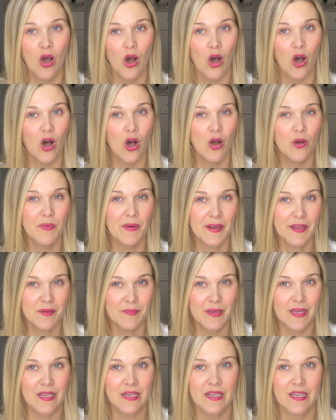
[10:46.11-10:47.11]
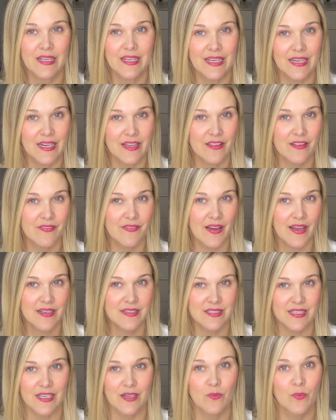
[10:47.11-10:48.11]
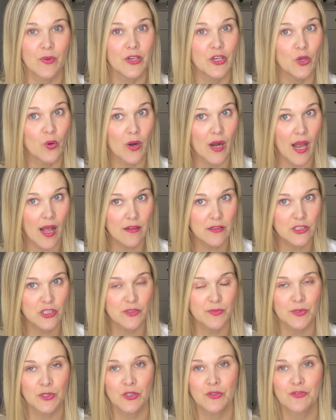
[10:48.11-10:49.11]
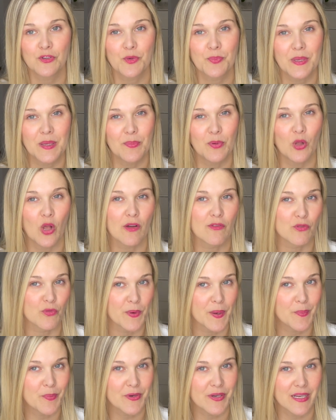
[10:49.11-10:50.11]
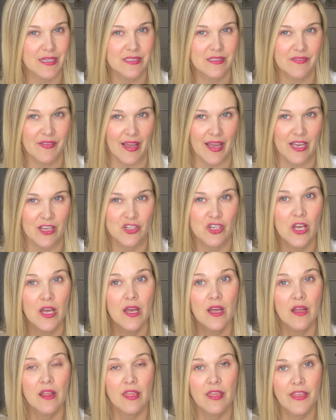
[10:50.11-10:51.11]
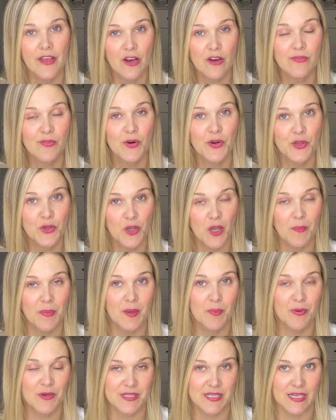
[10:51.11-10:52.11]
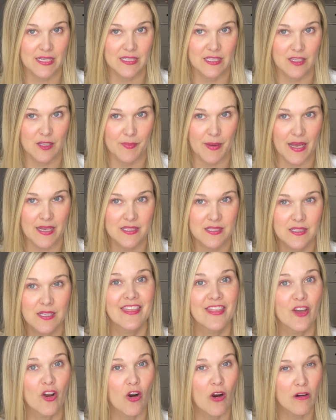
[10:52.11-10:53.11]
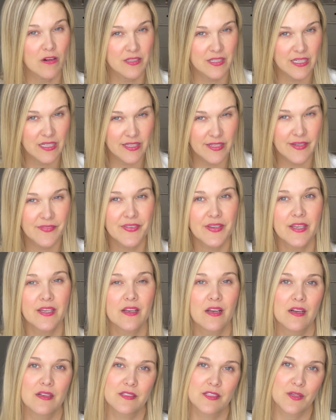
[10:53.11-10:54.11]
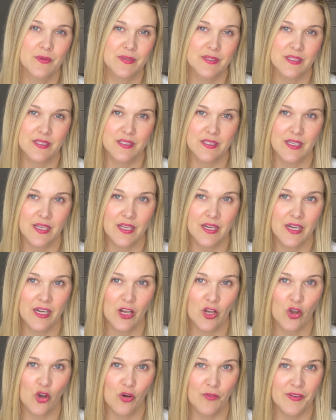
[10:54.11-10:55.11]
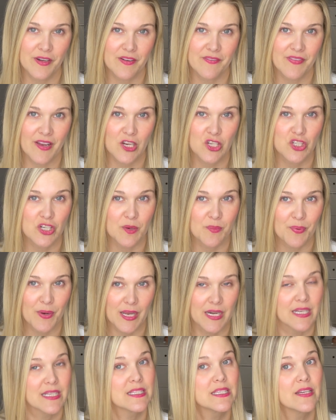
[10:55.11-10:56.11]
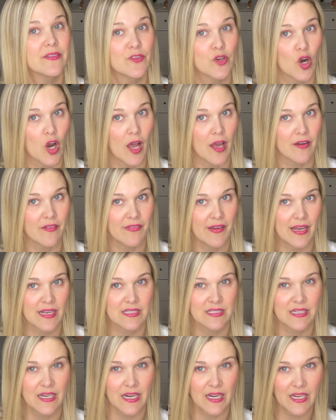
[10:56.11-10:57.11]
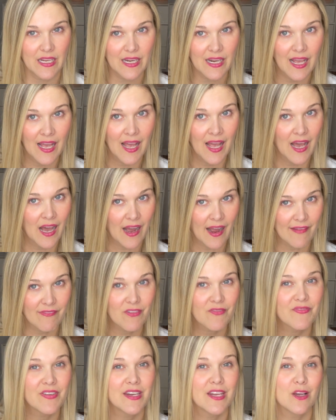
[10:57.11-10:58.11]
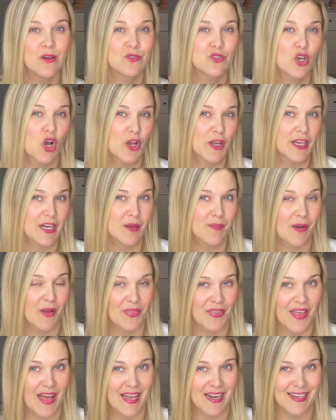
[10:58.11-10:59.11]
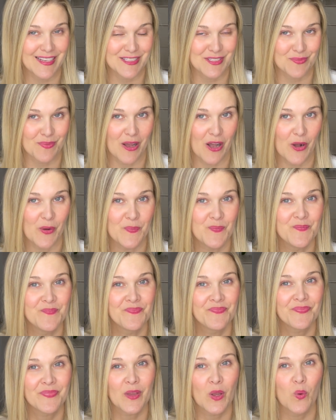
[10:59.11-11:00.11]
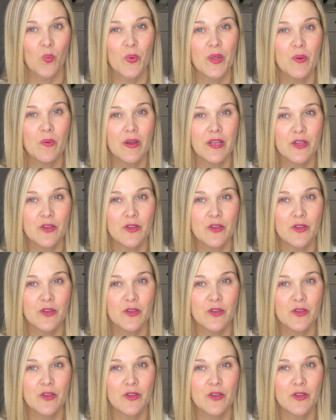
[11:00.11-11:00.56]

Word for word: all recommend getting the vaccine when you are eligible for people of reproductive age. Therefore, you can be protected the best. There are significant consequences to getting a COVID infection in pregnancy if you're unvaccinated. I have a video talking about that as well. We want